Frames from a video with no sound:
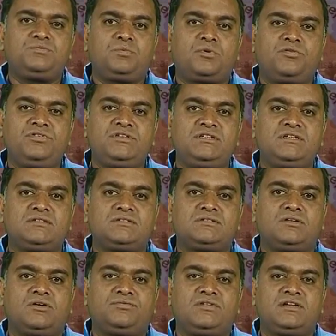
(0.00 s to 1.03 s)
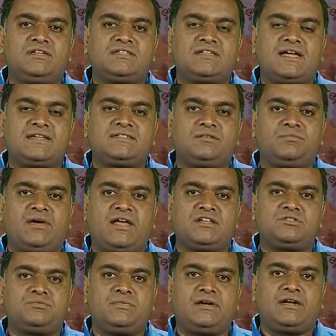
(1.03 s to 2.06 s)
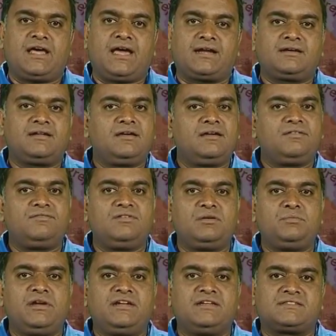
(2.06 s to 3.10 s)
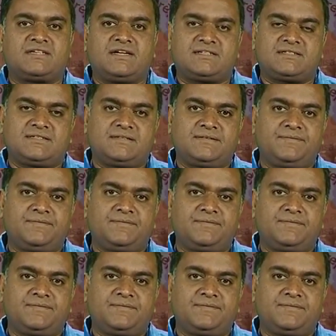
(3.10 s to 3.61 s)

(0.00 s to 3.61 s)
provisions of the Disaster Management Act will be discussed.